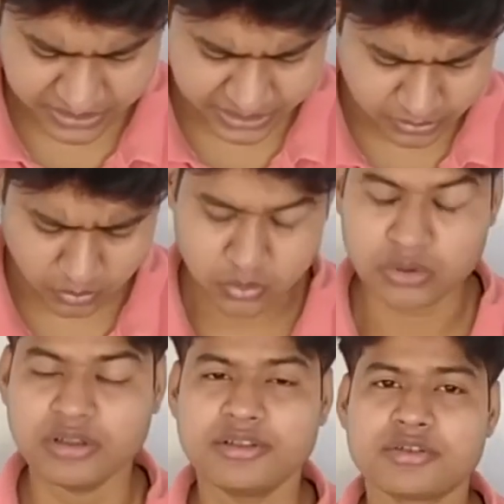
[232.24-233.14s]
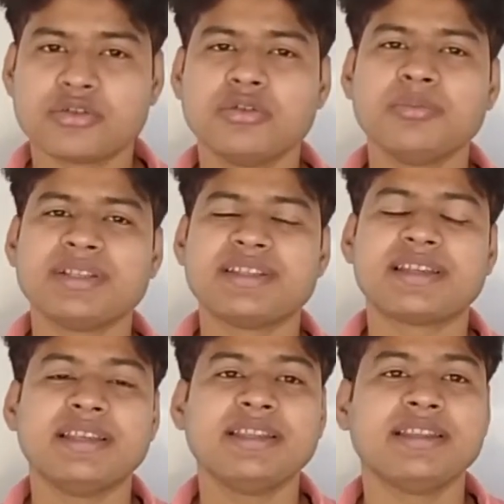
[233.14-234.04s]
very old. So
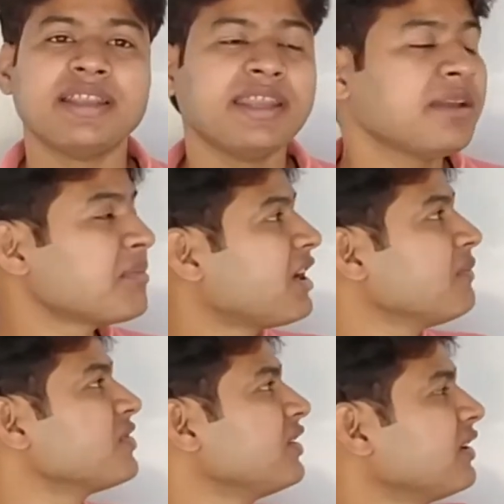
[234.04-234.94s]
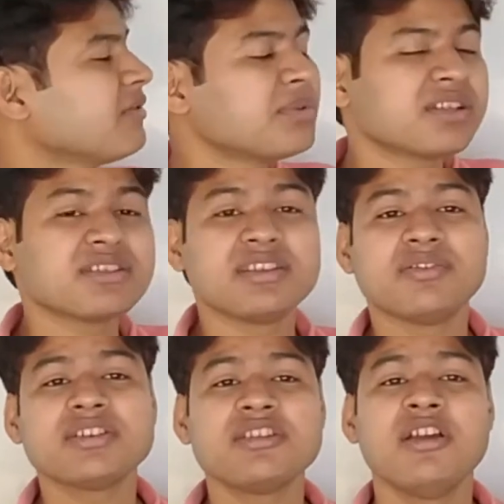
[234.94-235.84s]
basically the name comes here because he
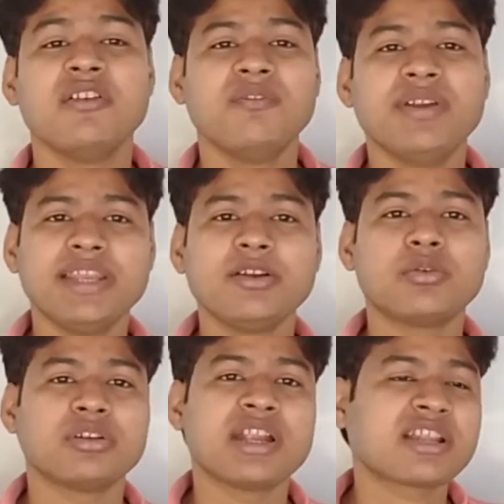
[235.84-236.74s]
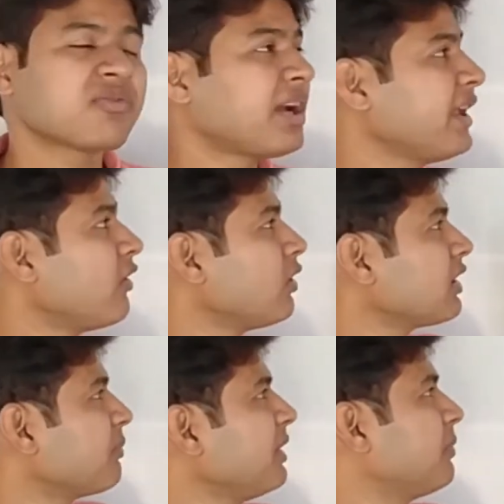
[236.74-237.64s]
was very old. That's why all
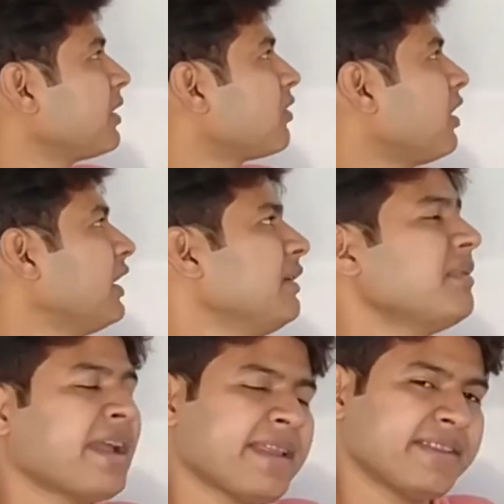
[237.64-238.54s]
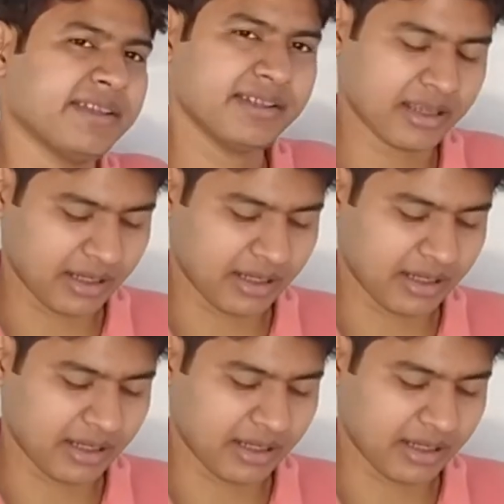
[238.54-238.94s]
the people call him ancient